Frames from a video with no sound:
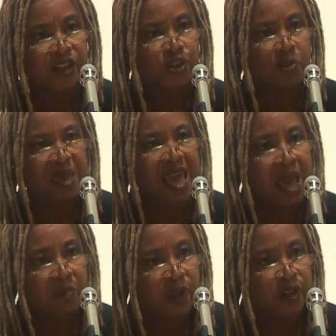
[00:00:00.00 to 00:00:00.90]
to be
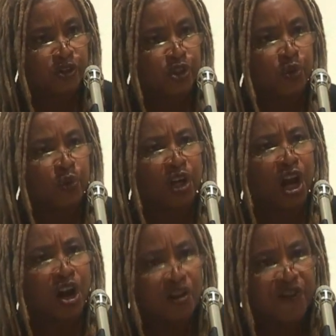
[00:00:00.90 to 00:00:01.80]
able to
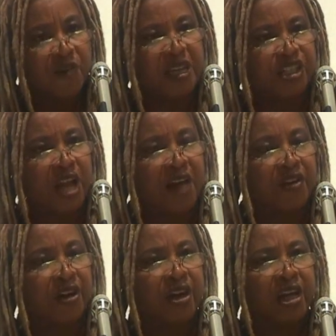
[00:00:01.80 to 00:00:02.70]
learn from each
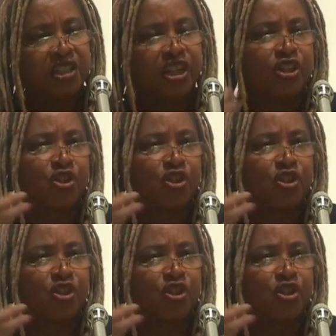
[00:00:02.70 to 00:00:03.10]
other, to